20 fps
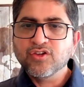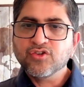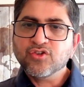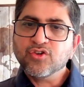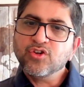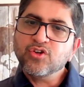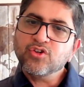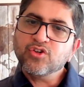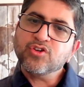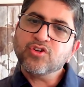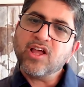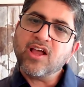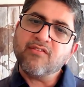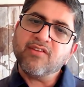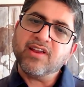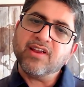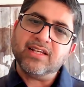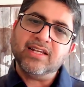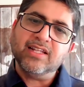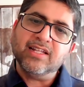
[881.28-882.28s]
So you should
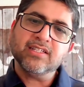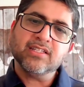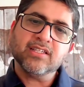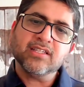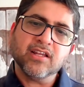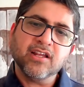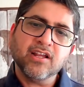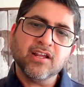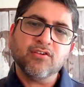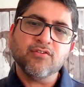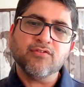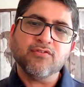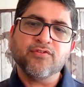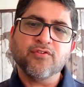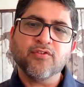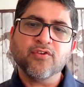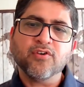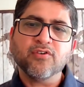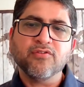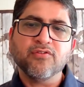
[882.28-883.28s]
have at least 3 to
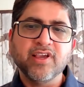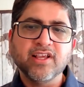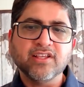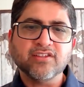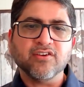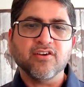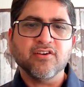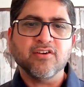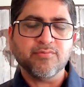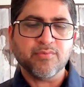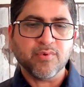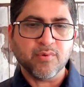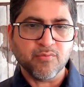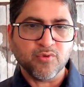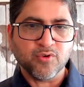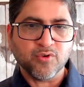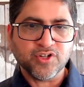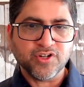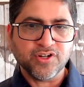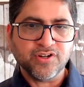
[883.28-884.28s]
4 weeks of
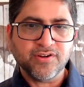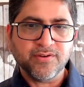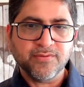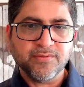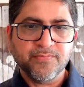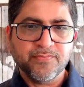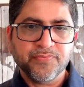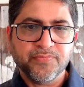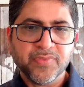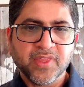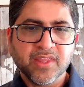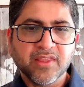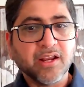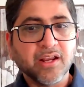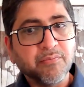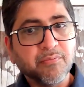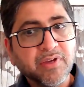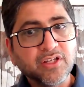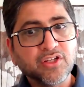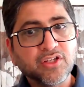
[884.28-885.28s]
promotion.
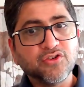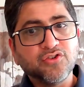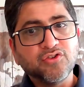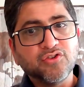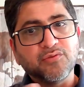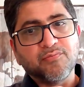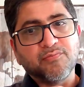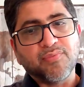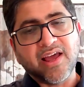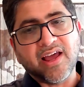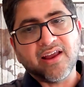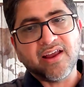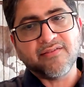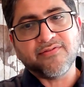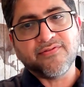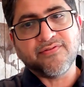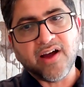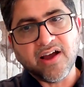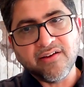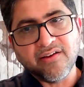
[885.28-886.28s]
That means you should plan
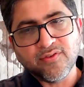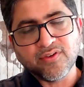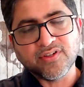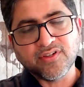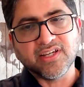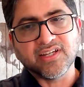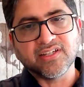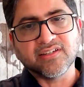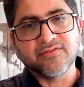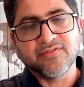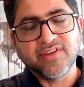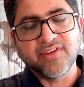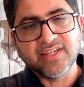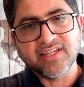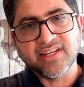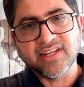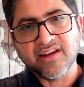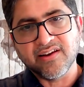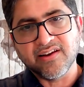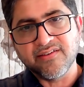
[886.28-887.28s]
5 to 6
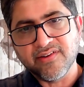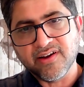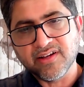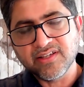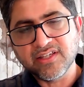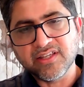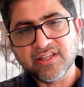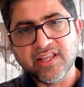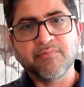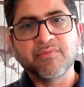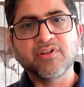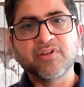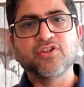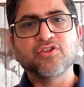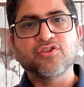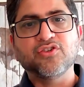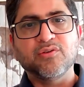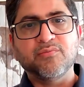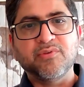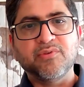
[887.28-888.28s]
weeks in advance. That means
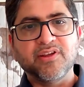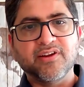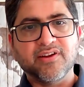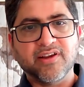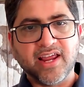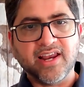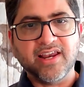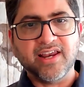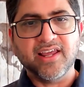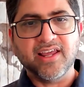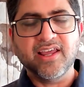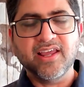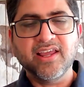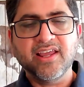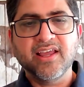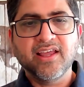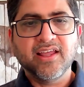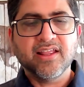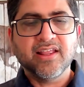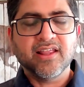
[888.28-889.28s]
you should be ready.
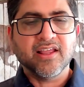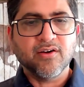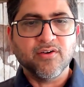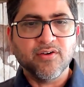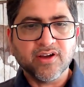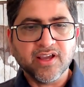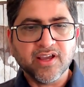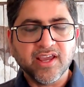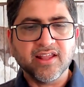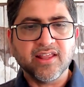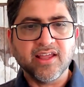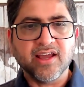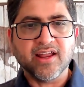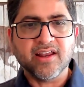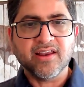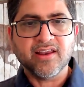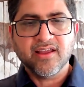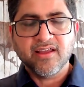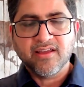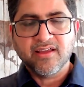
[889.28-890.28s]
Okay,
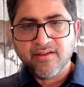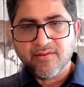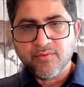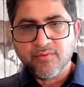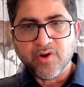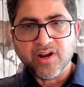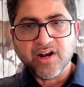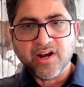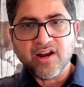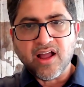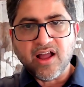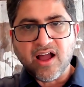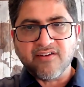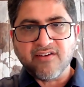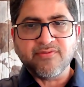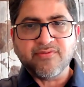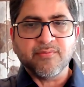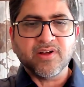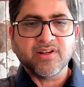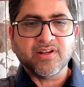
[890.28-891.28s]
that
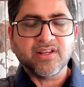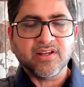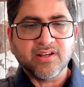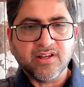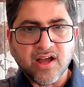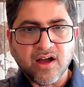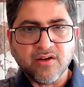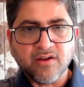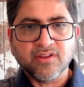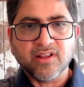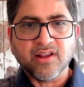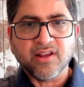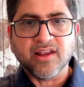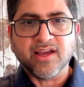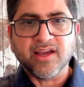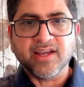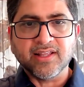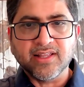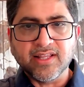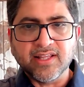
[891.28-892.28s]
1.5 months down the
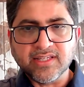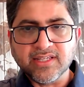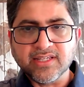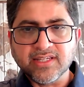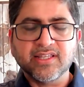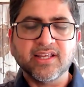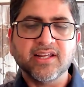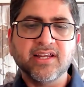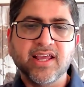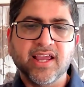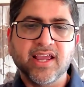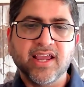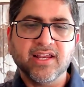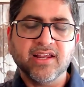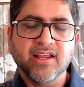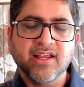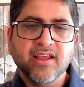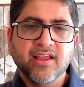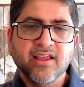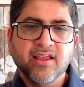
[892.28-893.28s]
line, this is the
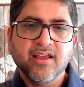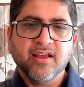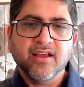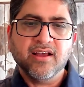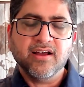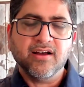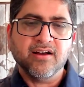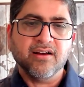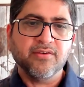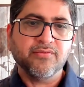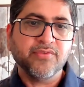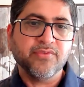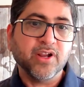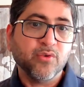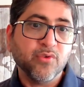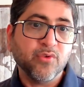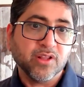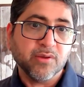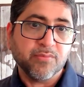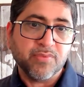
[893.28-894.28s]
date we
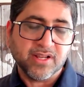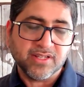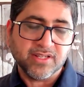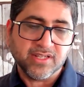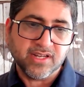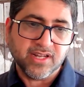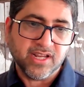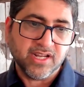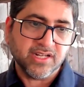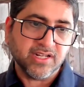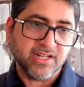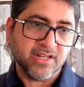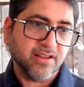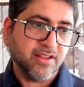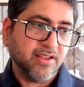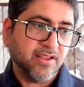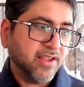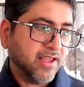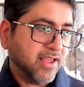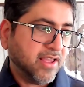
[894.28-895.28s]
are doing the
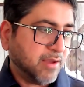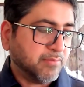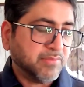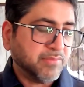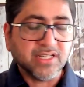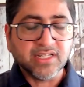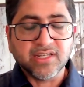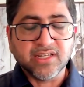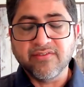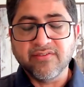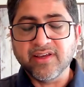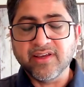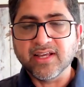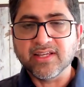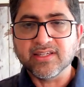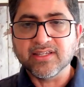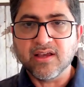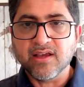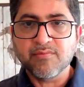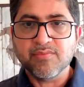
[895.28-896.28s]
presentation. I'm just giving
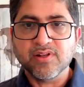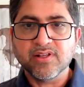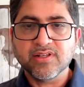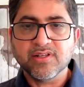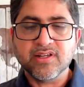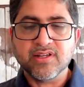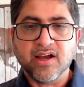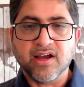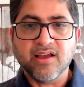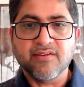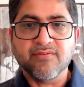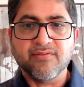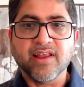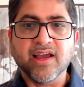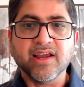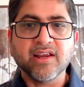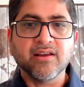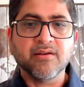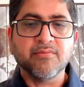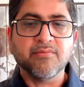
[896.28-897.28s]
examples. I have
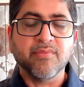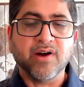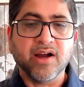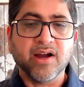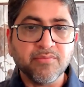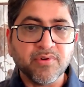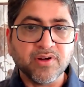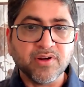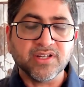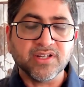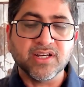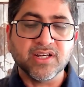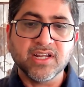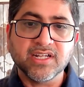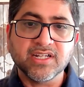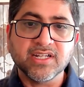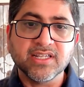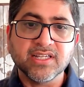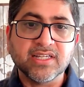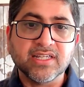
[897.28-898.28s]
lined up my
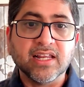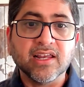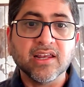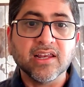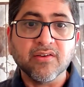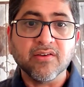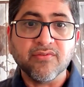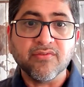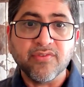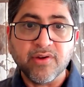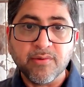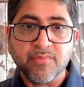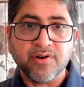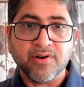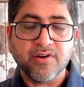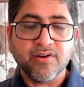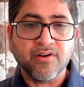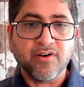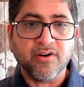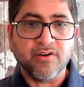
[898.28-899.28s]
presentations till
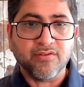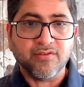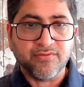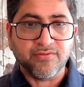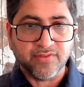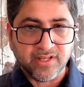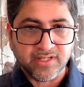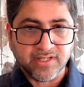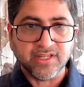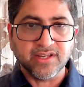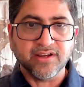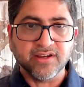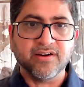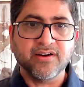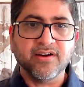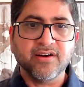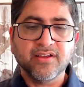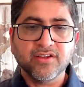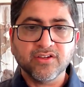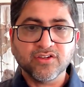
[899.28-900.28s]
November of this year.